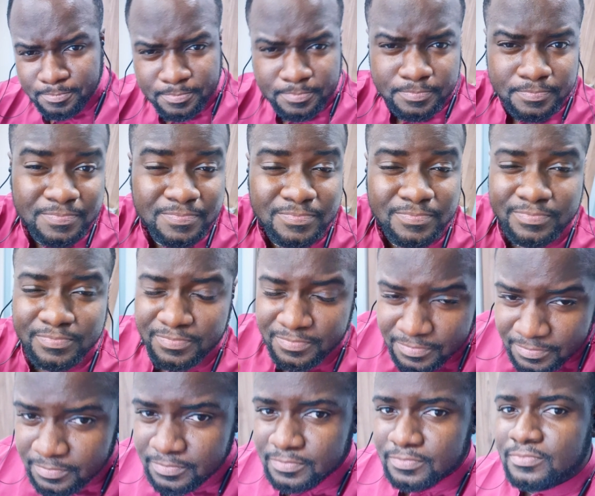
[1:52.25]
on your neck.
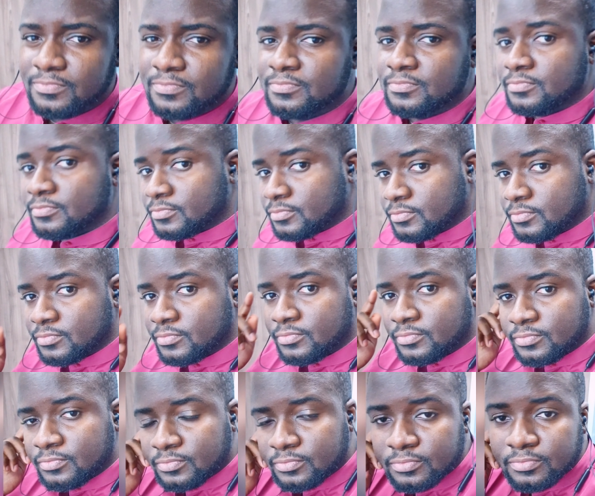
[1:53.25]
It's
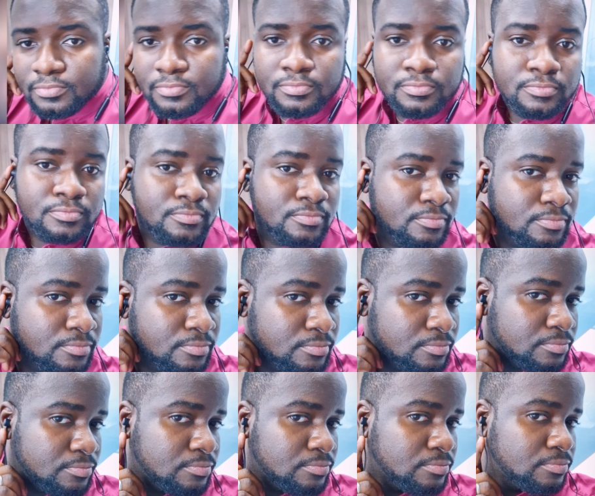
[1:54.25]
light so you do not feel it
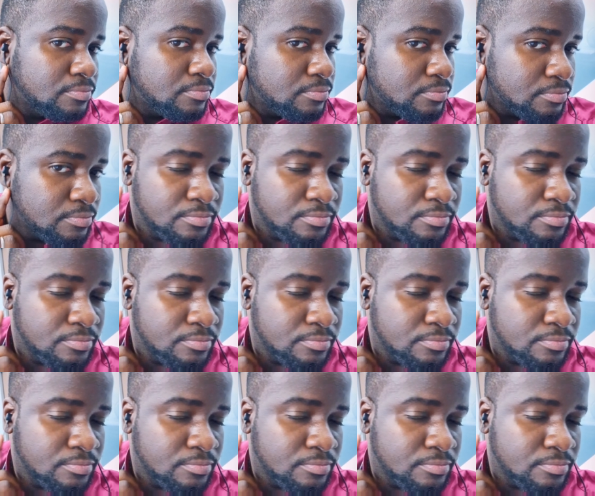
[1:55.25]
thin.